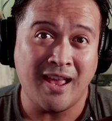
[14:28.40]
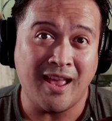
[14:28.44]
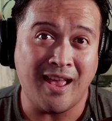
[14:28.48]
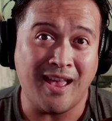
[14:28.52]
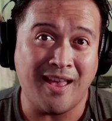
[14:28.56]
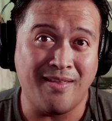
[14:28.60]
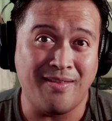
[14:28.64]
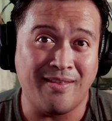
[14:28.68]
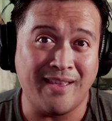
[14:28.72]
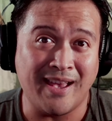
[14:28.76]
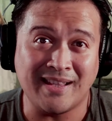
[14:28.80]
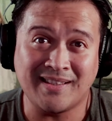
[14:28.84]

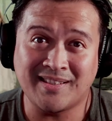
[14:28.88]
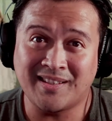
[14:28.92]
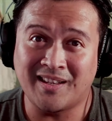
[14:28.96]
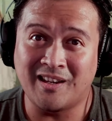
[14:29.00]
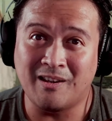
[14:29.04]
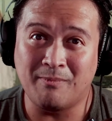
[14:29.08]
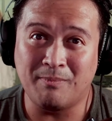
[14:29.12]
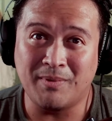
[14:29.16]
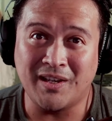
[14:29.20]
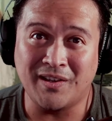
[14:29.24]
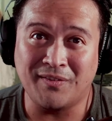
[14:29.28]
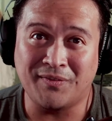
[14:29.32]
And that's
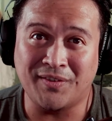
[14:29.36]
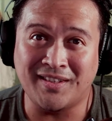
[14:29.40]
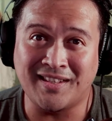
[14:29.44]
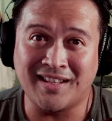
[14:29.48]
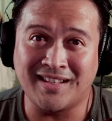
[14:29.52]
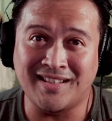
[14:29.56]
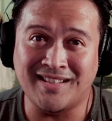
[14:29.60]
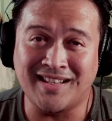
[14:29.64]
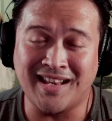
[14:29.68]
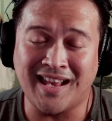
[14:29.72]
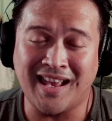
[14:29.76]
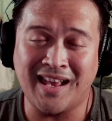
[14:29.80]
going to be it for
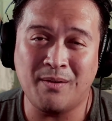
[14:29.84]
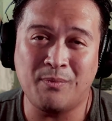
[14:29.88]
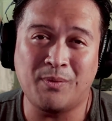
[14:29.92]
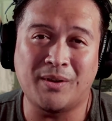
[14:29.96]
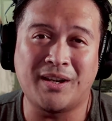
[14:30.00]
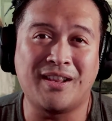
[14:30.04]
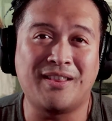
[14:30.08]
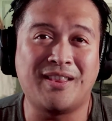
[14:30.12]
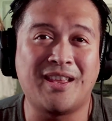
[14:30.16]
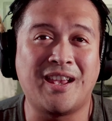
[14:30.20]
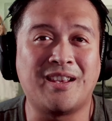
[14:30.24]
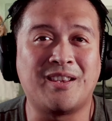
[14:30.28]
today. I
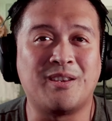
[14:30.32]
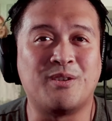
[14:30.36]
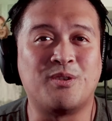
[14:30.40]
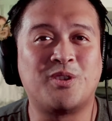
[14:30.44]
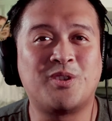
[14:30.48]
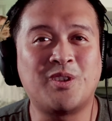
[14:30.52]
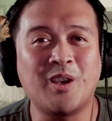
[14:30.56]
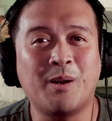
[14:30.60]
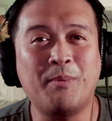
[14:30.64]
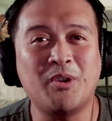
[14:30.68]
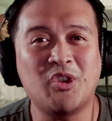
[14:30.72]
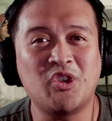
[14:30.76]
want to thank you
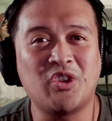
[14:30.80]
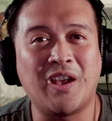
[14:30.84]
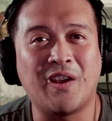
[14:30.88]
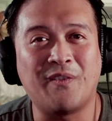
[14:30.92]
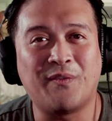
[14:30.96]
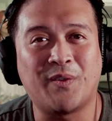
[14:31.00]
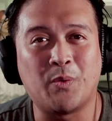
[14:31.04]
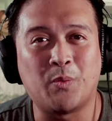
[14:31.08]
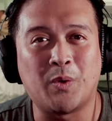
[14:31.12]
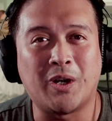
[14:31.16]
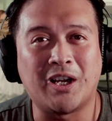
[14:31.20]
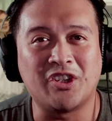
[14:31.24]
so much again
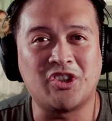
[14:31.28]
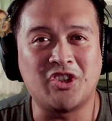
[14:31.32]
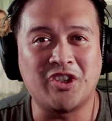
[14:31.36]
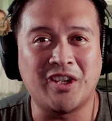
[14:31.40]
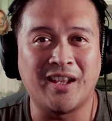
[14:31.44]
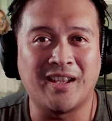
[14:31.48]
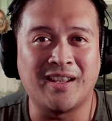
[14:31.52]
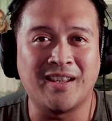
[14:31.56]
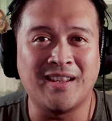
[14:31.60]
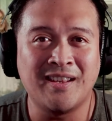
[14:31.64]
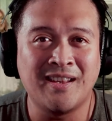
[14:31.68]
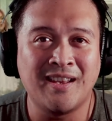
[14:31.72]
for
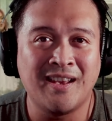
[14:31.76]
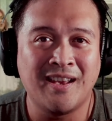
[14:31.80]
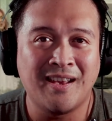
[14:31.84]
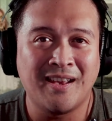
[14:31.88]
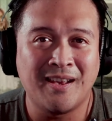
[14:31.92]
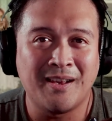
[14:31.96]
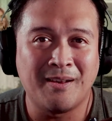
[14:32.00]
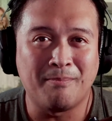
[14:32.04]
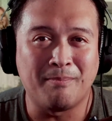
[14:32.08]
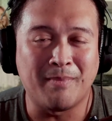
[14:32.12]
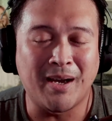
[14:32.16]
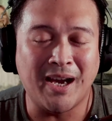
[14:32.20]
watching.
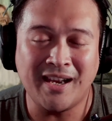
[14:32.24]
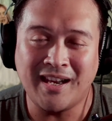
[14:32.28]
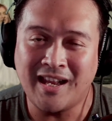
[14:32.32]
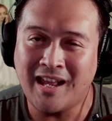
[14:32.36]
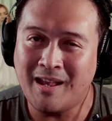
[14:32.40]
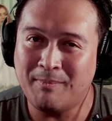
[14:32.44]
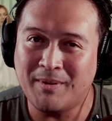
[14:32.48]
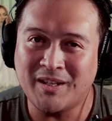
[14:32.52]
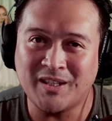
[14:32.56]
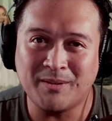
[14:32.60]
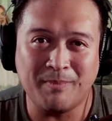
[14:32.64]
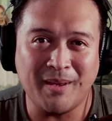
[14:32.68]
My
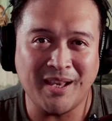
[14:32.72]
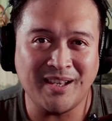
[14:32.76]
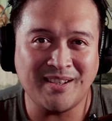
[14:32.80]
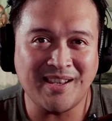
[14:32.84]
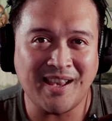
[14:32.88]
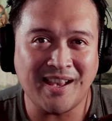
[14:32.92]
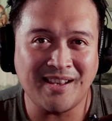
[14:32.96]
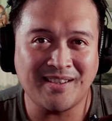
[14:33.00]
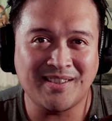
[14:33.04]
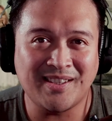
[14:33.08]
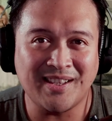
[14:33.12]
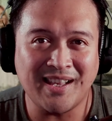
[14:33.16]
name is
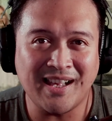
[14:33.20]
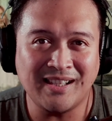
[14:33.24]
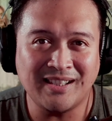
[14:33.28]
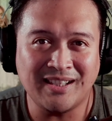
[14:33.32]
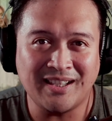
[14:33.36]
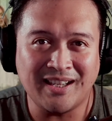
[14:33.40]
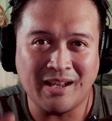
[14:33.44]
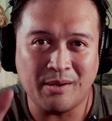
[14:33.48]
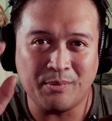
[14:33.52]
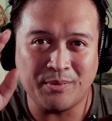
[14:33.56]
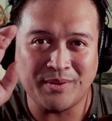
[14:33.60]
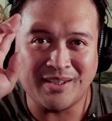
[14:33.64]
MigsXL,
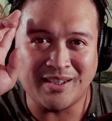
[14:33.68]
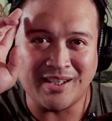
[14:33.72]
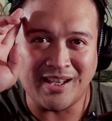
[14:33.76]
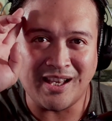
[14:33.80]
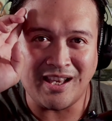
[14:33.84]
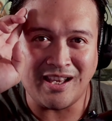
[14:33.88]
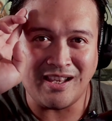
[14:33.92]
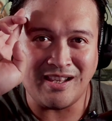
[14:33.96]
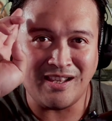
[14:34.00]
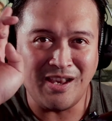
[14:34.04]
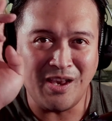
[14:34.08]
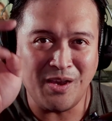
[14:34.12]
and I will
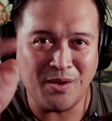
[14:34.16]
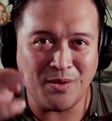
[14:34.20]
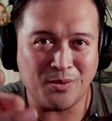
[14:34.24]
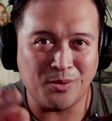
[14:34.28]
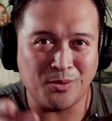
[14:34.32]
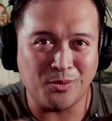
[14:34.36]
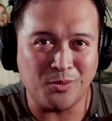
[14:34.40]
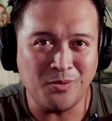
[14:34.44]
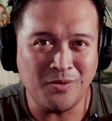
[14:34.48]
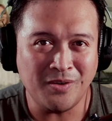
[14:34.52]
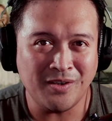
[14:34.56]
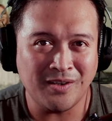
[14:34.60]
see
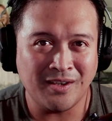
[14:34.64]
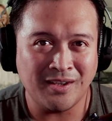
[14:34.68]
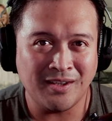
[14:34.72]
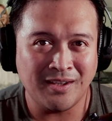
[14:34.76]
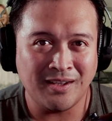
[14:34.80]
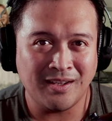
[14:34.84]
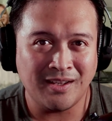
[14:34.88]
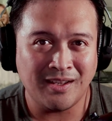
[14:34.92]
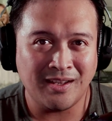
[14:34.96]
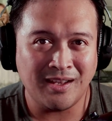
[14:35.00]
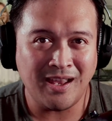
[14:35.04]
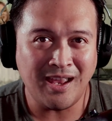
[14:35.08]
you
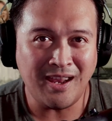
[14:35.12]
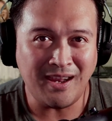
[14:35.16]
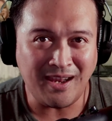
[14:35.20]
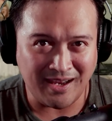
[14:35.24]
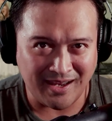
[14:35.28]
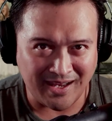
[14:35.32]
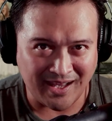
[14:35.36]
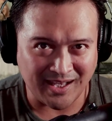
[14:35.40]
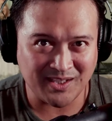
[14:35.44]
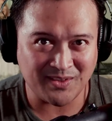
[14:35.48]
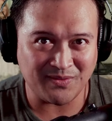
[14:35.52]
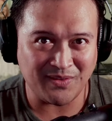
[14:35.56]
in
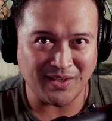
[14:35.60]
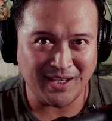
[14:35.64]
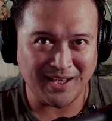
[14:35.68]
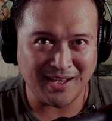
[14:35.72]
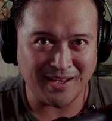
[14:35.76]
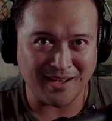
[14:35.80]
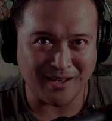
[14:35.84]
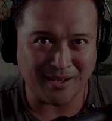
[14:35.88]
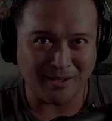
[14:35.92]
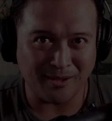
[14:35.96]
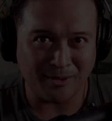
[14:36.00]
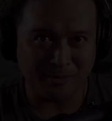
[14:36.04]
the next
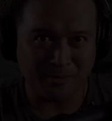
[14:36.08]
video.